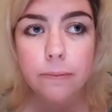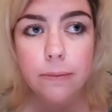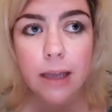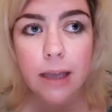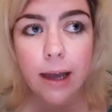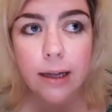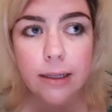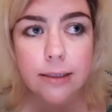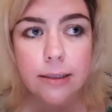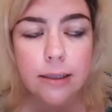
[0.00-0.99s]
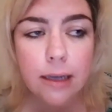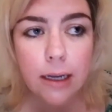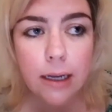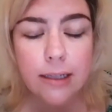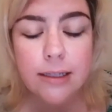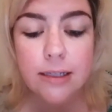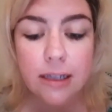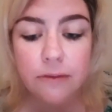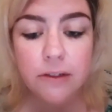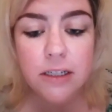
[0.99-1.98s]
yeah, it's
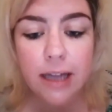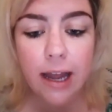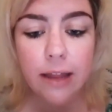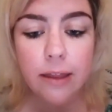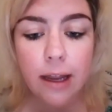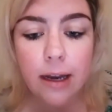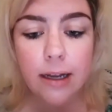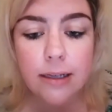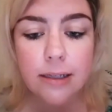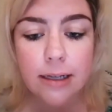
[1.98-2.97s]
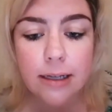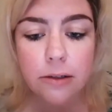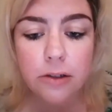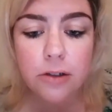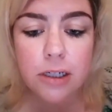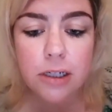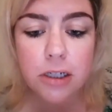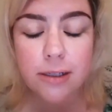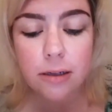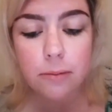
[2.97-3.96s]
different again then as other
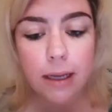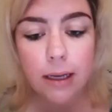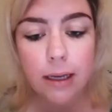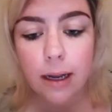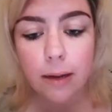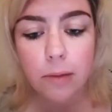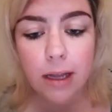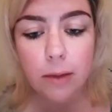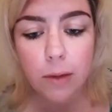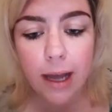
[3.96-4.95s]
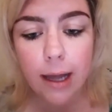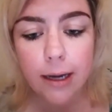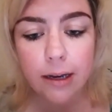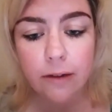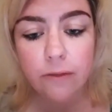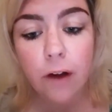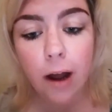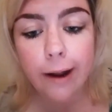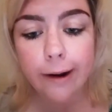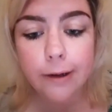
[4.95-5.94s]
traditions come in, and we add in
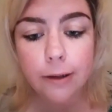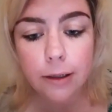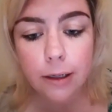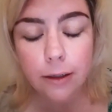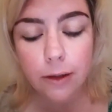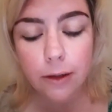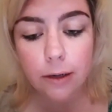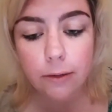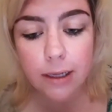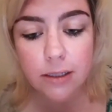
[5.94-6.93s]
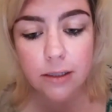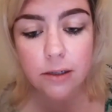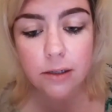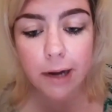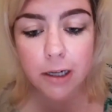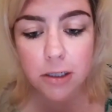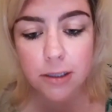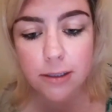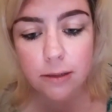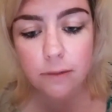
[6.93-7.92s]
fire, you know, into the
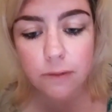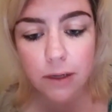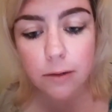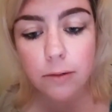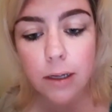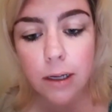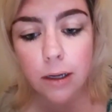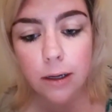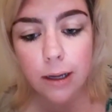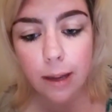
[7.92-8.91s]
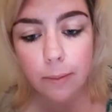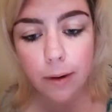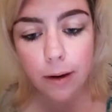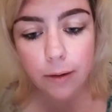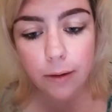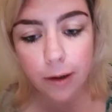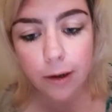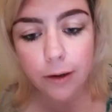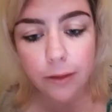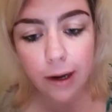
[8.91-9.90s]
directions of, you know,
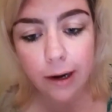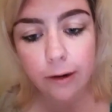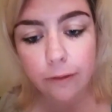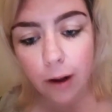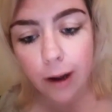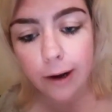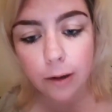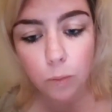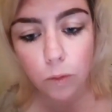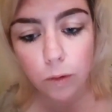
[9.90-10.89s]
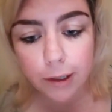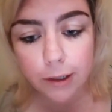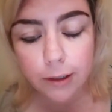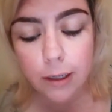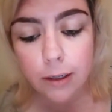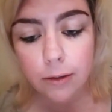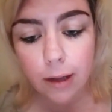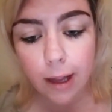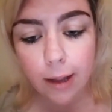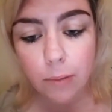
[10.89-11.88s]
earth, air, fire, and water.
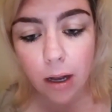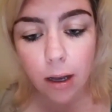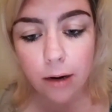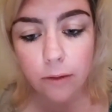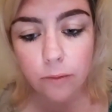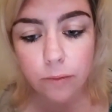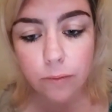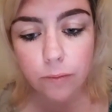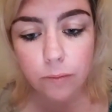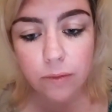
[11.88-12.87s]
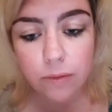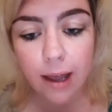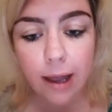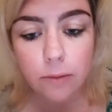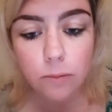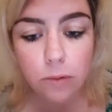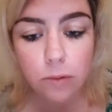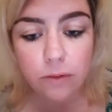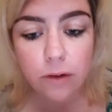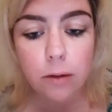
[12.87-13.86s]
A lot of that would have come